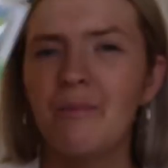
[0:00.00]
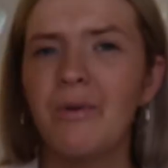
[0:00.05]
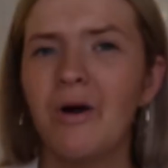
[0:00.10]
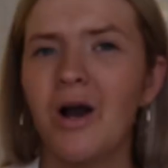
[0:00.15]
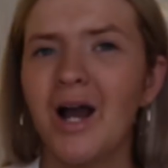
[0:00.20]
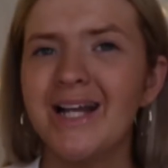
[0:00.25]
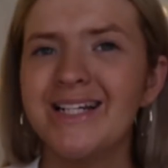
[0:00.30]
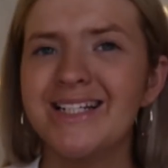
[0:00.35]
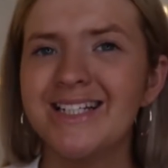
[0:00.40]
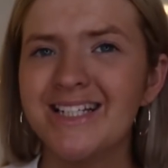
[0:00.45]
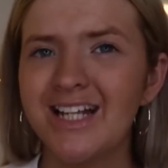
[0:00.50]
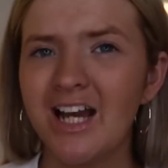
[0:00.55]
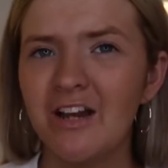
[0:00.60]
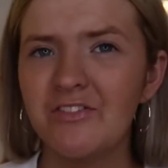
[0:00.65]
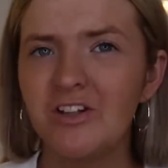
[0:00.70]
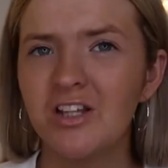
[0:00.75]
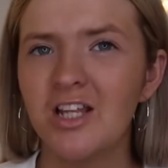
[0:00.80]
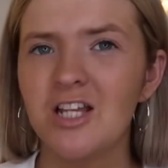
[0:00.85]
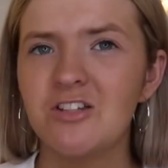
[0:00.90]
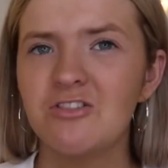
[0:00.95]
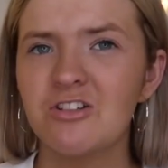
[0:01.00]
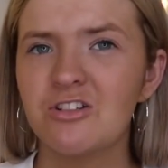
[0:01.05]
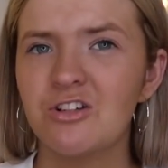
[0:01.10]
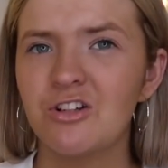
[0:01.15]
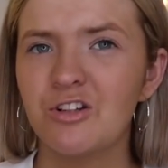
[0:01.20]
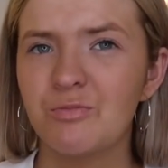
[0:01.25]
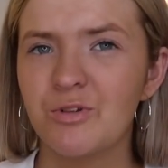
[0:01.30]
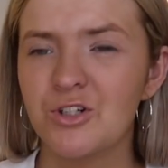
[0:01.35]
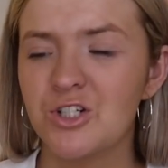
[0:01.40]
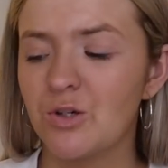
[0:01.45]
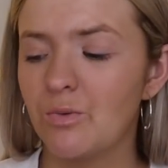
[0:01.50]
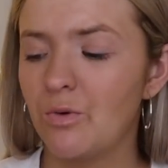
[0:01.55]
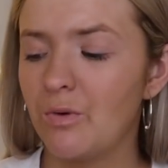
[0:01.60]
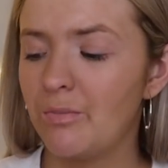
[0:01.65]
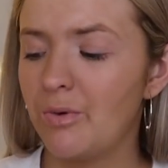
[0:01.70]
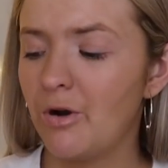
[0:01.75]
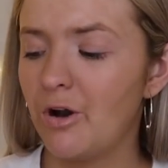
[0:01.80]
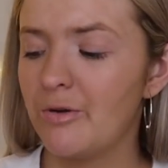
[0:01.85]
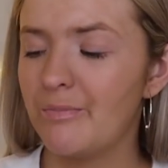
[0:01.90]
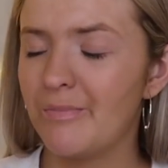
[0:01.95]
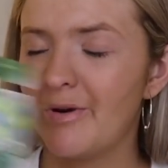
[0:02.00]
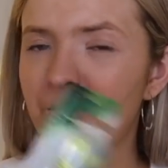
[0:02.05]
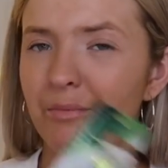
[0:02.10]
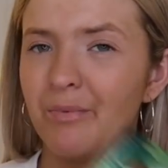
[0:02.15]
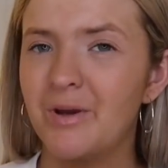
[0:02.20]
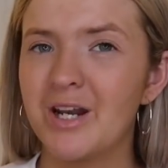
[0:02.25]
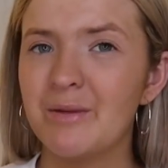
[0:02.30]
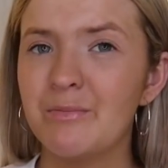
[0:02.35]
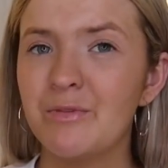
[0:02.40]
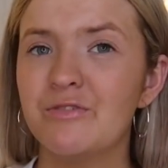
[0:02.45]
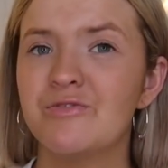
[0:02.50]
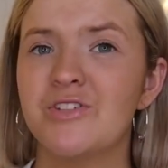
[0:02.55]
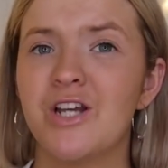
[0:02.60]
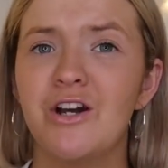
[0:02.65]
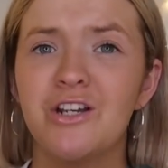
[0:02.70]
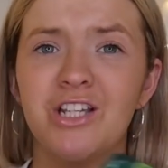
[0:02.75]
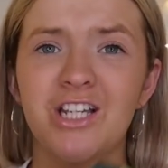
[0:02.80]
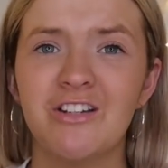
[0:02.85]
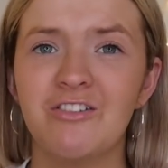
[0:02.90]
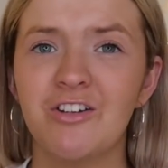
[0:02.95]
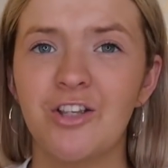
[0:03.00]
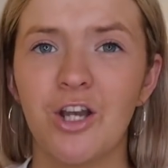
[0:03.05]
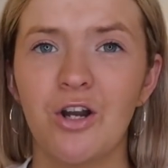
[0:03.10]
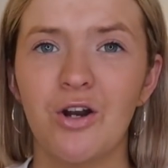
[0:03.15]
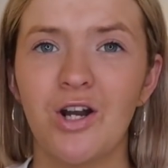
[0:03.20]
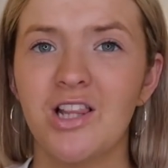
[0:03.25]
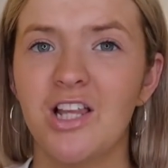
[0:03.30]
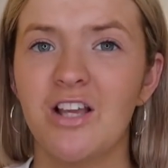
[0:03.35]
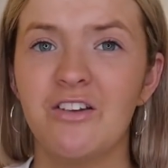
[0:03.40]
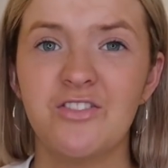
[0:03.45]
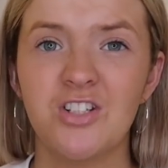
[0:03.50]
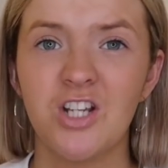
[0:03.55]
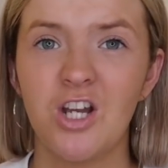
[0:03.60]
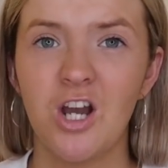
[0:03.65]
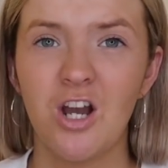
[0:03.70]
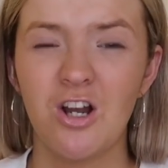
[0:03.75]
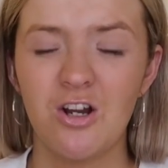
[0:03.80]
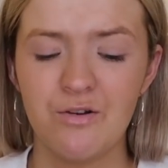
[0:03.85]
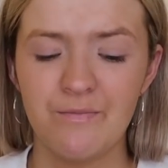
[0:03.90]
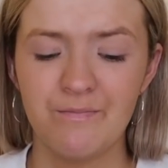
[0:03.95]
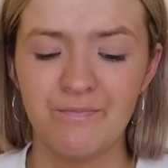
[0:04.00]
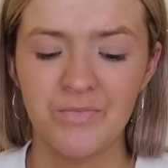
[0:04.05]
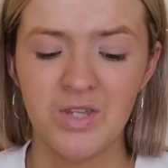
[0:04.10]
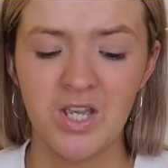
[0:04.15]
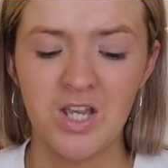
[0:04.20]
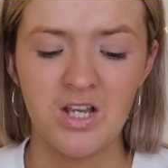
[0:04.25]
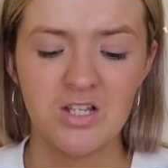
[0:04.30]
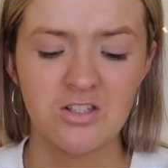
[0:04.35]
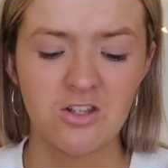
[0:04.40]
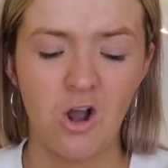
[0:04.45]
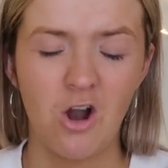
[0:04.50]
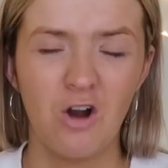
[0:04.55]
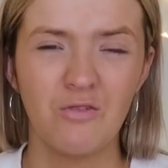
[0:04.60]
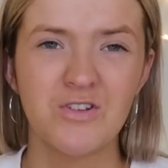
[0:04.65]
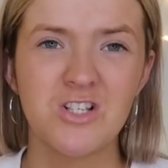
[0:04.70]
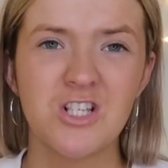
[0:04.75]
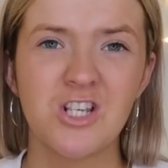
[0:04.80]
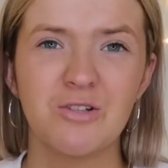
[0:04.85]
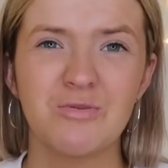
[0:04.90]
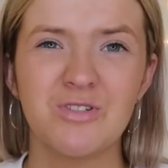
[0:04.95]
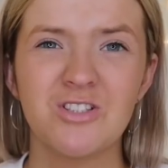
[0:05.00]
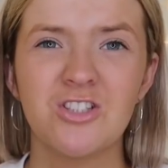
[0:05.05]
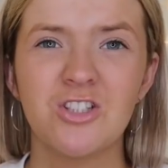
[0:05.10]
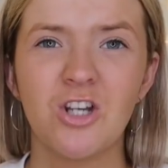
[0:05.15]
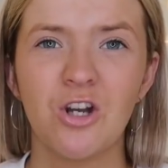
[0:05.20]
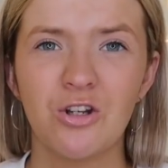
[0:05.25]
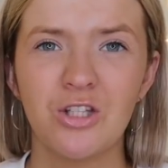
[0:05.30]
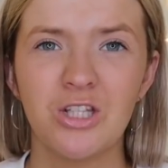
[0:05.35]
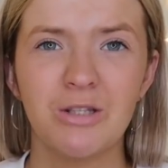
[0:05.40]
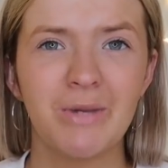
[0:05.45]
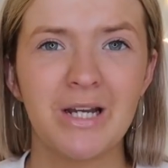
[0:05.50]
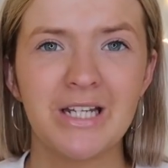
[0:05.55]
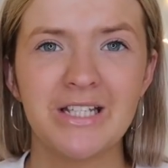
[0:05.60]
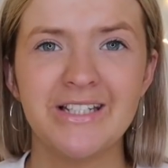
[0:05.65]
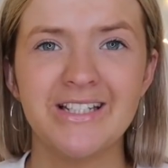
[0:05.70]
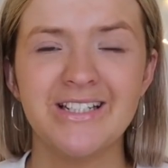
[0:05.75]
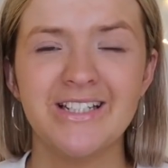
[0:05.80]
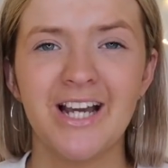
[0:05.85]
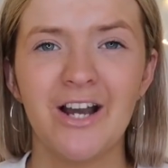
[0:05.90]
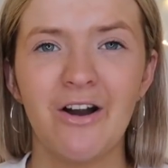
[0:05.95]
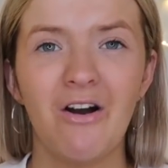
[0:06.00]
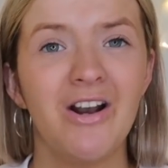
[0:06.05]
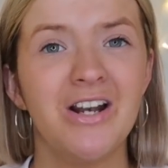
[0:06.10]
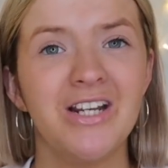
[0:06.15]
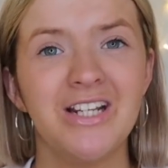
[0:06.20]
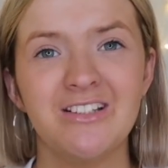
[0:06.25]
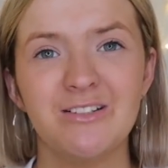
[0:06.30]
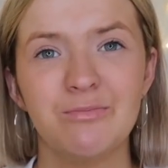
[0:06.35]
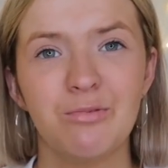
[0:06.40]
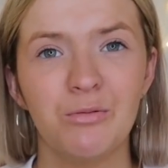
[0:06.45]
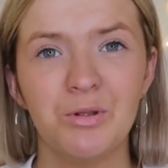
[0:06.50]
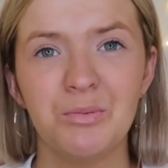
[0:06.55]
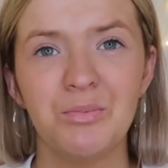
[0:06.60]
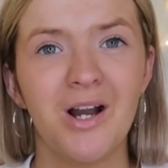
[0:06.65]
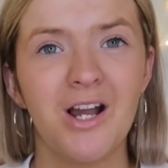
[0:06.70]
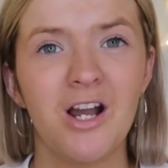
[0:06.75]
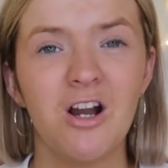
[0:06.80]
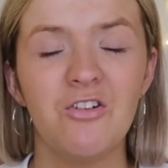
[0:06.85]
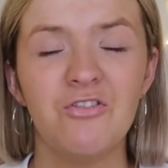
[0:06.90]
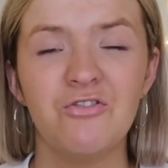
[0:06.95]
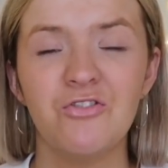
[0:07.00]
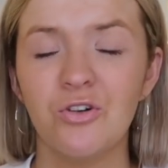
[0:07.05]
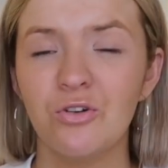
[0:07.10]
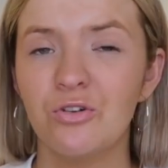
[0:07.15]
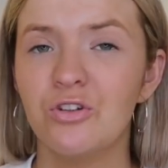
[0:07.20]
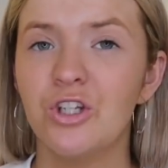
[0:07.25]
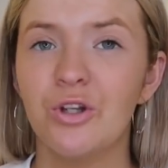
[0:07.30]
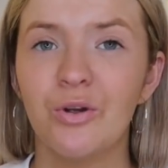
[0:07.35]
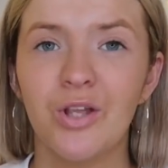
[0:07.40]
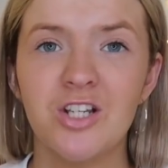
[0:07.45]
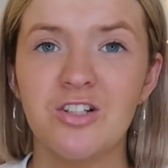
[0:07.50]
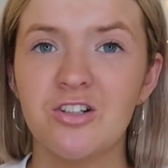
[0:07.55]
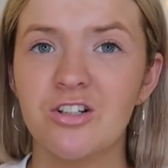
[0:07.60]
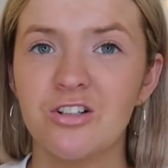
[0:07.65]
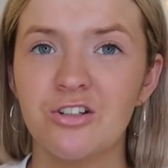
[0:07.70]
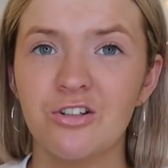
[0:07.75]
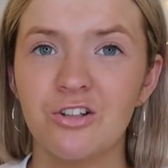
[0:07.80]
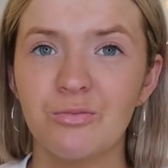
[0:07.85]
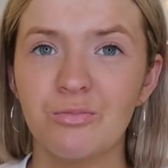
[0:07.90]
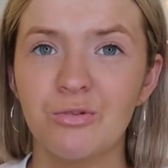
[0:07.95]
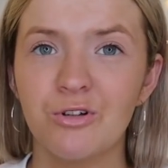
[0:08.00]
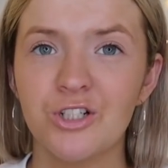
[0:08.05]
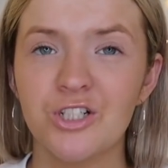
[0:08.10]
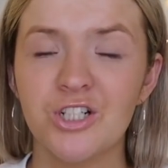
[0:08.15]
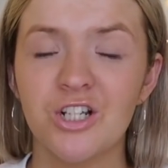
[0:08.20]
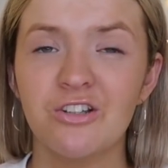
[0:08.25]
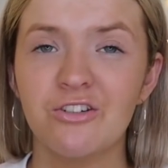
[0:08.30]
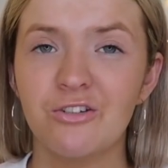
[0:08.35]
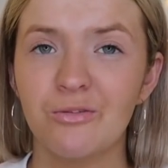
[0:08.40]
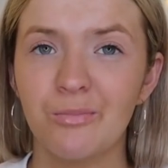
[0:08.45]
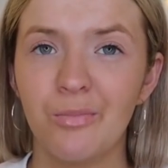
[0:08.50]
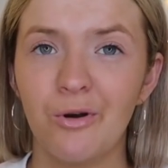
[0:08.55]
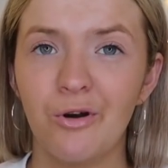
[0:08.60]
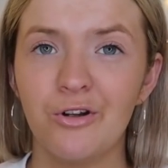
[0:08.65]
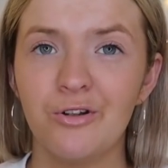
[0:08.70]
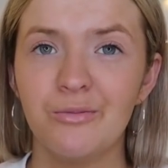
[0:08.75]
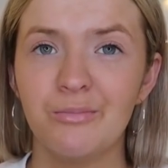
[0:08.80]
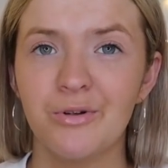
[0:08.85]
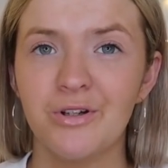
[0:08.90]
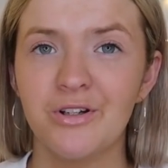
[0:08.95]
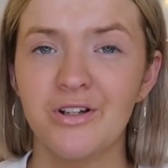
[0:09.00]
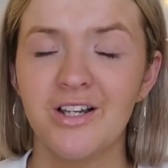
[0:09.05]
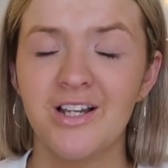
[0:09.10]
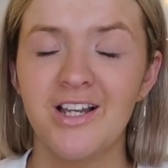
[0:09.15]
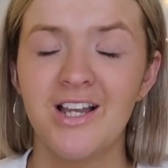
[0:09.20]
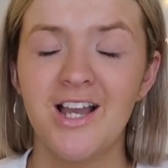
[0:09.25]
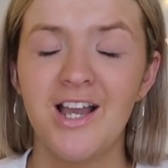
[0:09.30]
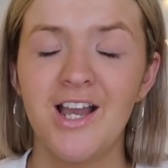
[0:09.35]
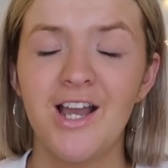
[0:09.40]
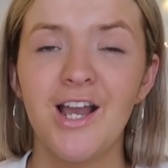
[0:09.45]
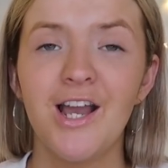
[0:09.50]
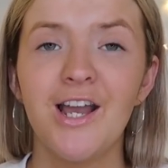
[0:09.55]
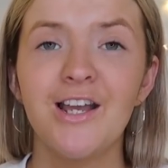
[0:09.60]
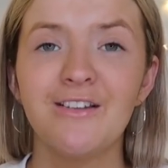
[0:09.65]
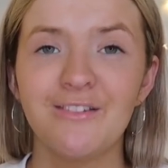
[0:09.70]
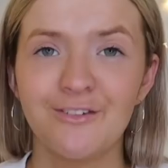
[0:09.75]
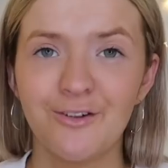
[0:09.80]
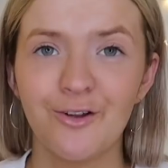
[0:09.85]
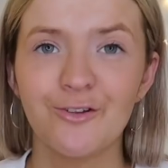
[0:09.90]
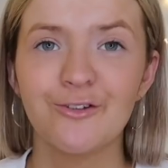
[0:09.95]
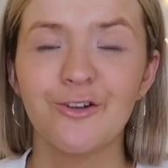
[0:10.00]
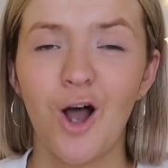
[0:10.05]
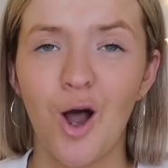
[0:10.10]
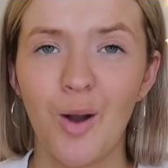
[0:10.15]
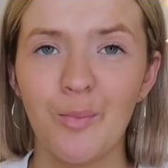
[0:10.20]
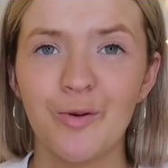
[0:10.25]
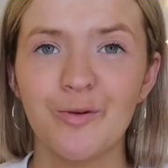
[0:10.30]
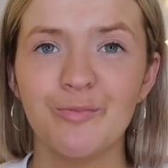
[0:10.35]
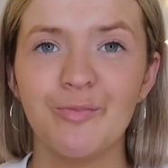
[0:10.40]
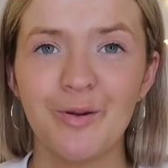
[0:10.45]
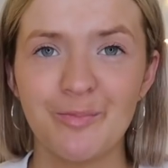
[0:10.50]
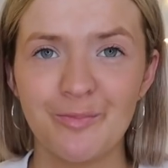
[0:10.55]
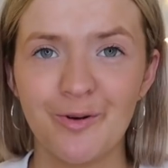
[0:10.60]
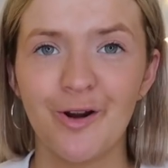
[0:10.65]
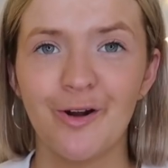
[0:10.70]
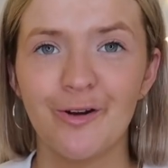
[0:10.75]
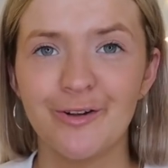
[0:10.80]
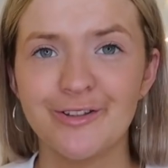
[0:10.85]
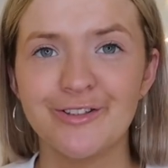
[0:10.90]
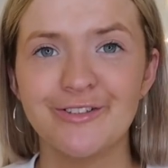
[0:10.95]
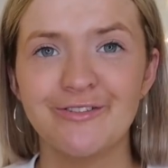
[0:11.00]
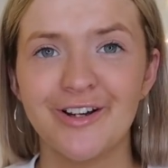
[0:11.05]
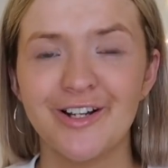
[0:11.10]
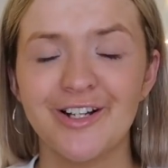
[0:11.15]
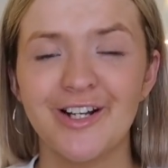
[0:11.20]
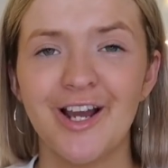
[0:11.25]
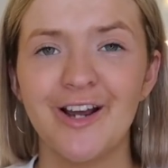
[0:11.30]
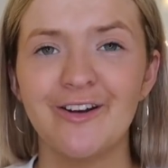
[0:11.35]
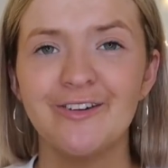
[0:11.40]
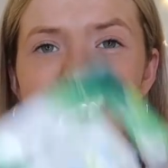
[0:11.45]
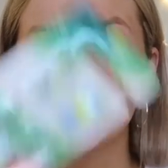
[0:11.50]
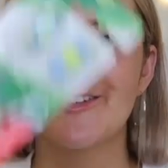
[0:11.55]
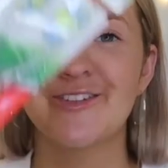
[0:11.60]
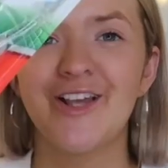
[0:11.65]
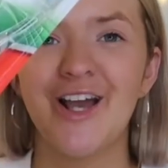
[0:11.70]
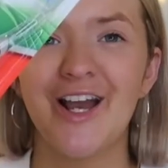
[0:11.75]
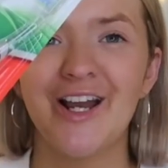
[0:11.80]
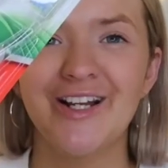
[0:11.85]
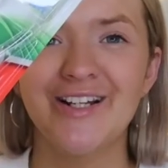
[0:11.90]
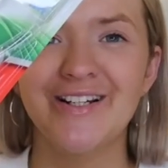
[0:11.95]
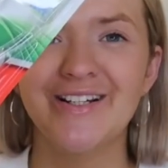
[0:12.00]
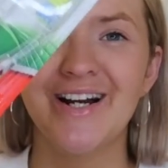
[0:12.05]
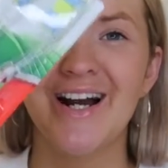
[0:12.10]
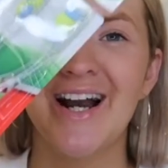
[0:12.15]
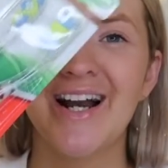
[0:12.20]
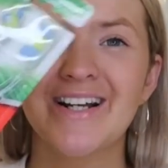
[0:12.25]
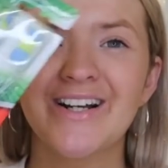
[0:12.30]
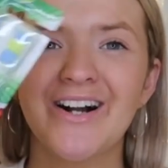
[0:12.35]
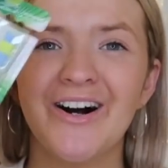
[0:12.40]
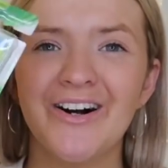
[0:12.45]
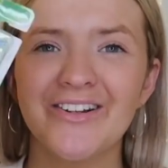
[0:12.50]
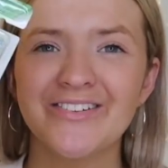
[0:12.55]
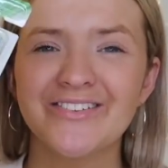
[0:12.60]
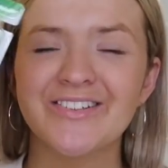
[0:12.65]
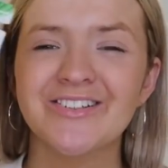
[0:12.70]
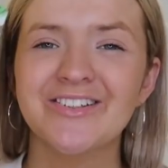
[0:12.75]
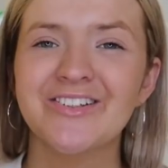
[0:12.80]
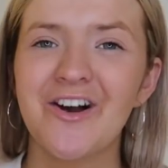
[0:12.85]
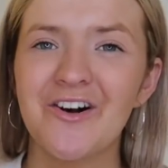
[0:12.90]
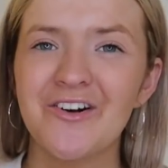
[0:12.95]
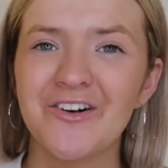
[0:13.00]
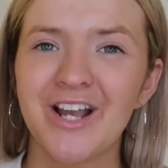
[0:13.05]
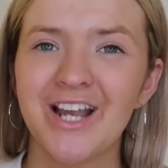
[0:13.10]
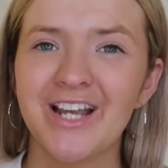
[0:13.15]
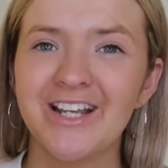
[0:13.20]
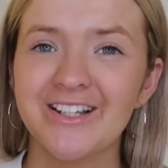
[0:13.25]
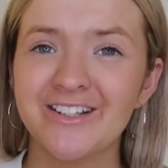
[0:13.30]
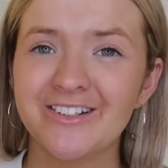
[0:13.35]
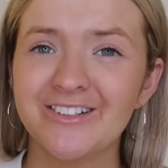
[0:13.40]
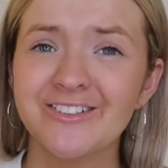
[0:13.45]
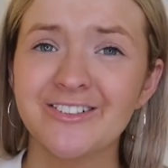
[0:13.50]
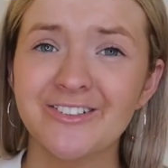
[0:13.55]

but I did have an electric toothbrush at one point, but when I moved out a year ago I left it at home. It's obviously going to be totally manky now and I need to probably buy a full new electric toothbrush at some point, but it's not top of my priority right now. So I got Colgate